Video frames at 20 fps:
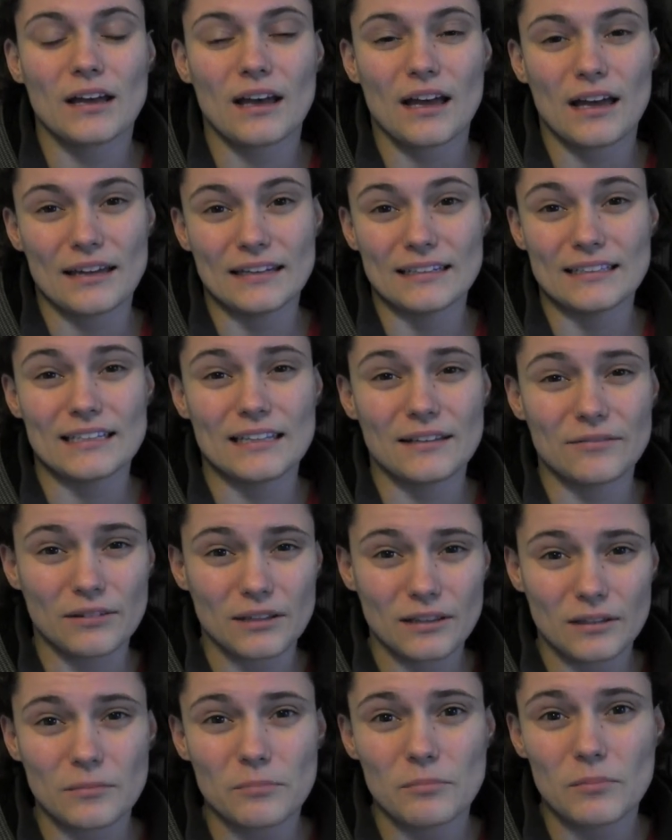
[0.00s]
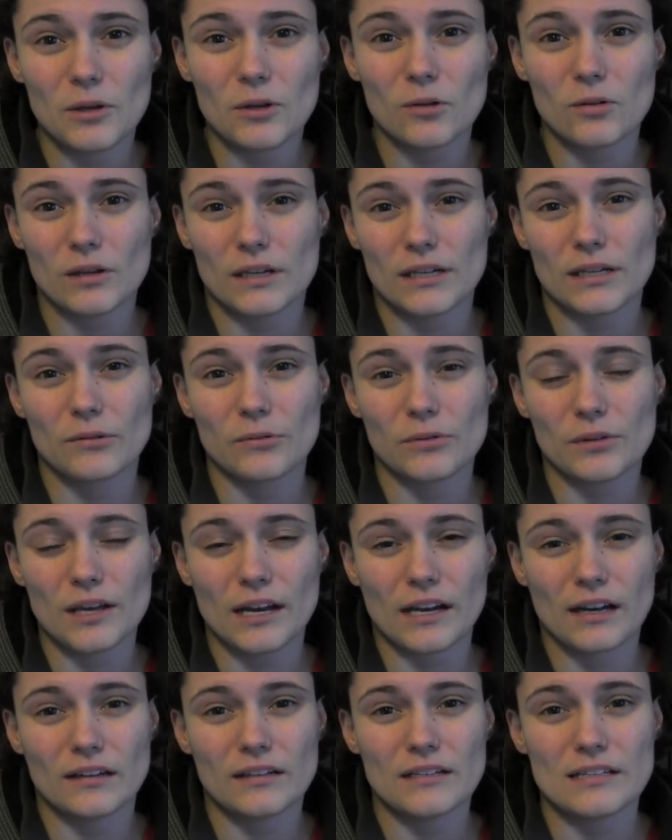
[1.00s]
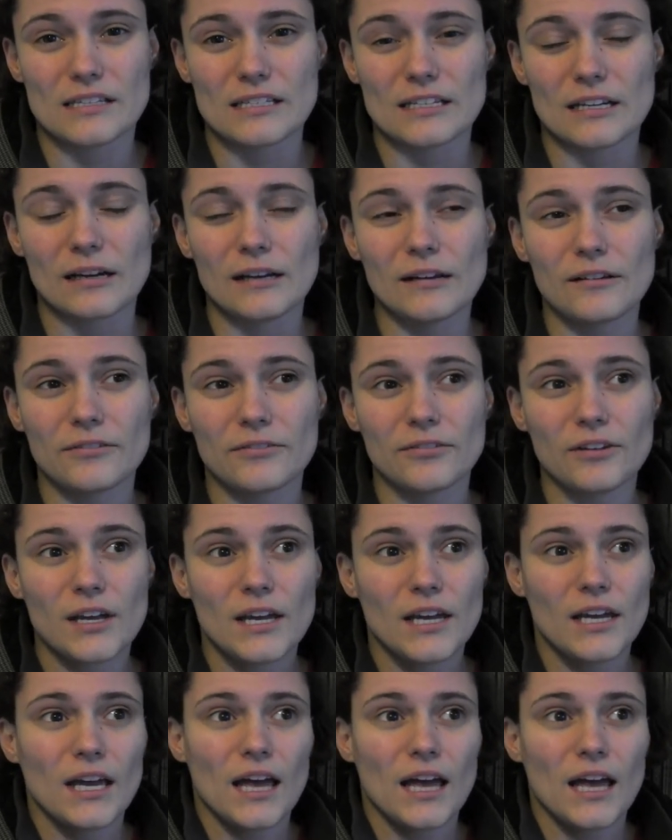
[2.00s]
and giving them milk and all that kind of stuff,